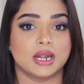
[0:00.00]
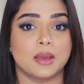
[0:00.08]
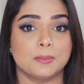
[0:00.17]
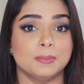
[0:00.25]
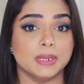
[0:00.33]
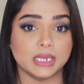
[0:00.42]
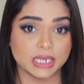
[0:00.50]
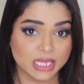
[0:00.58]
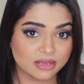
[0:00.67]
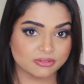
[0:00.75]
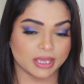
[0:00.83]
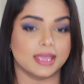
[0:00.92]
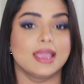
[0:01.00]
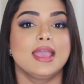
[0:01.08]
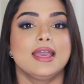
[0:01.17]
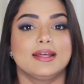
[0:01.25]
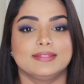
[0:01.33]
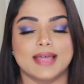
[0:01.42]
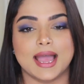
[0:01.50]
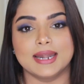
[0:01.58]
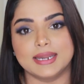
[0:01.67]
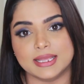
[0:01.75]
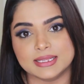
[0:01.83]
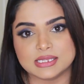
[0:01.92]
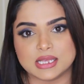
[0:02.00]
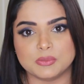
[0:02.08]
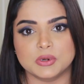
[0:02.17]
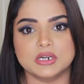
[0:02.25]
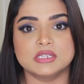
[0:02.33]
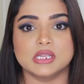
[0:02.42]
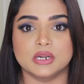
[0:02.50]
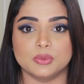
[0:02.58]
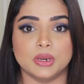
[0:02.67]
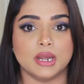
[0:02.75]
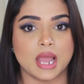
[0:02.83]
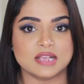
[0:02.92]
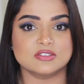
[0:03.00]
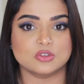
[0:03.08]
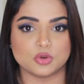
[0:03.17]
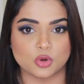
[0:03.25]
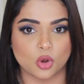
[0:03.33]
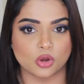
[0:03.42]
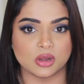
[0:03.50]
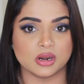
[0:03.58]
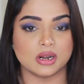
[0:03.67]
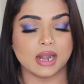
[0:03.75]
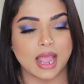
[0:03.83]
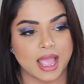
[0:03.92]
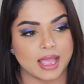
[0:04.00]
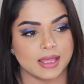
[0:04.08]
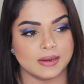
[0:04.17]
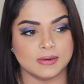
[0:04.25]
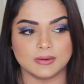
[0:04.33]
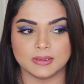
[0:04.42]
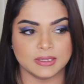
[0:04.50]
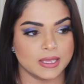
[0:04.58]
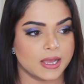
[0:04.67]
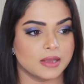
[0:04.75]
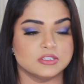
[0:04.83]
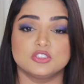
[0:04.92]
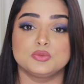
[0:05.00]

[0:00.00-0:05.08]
And I'm believing that in summers it will last longer, and yeah,